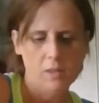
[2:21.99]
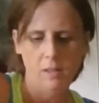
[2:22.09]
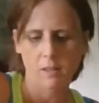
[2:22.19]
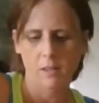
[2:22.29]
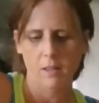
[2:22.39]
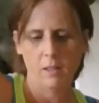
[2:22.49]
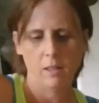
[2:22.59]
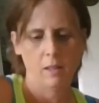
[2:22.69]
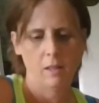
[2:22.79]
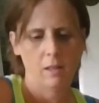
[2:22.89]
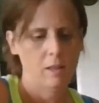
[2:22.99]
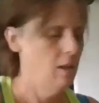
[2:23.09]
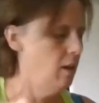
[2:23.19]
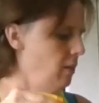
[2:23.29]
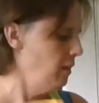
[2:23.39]
it.
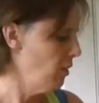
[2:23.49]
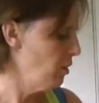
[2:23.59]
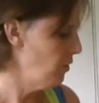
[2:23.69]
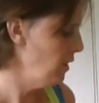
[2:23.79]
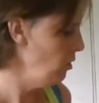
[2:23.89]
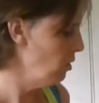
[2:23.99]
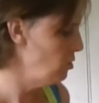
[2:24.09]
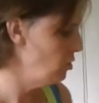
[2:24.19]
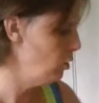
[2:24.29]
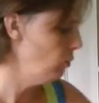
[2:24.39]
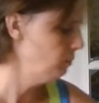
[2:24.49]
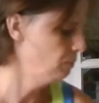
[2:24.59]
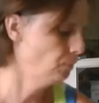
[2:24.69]
The other thing you can do